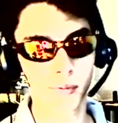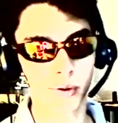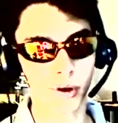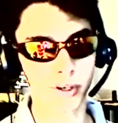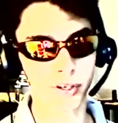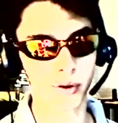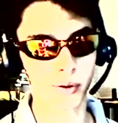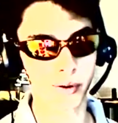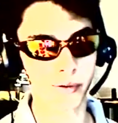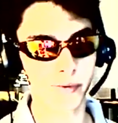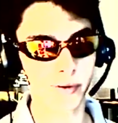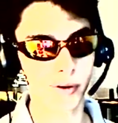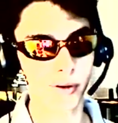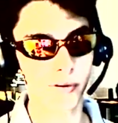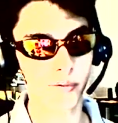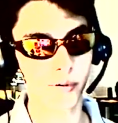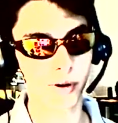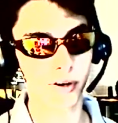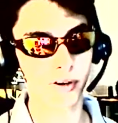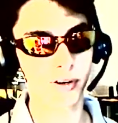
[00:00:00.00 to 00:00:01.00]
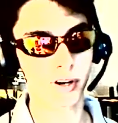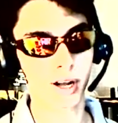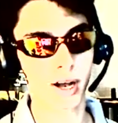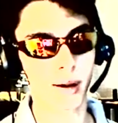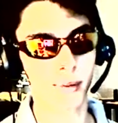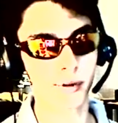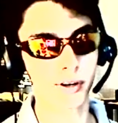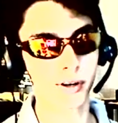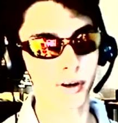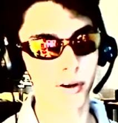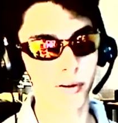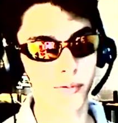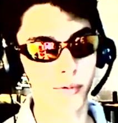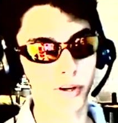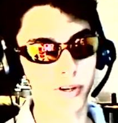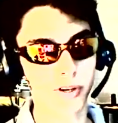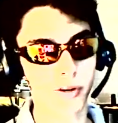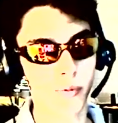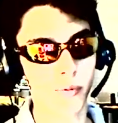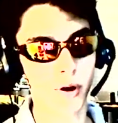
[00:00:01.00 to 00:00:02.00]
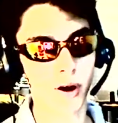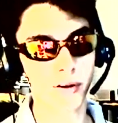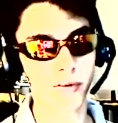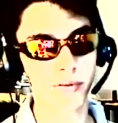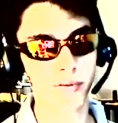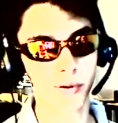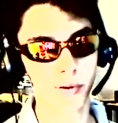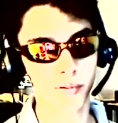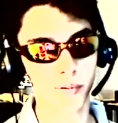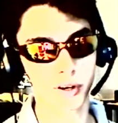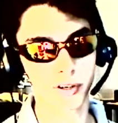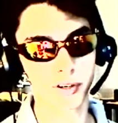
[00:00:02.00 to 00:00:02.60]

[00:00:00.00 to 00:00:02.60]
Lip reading: watch the reviews, watch the commentaries, watch the walkthroughs,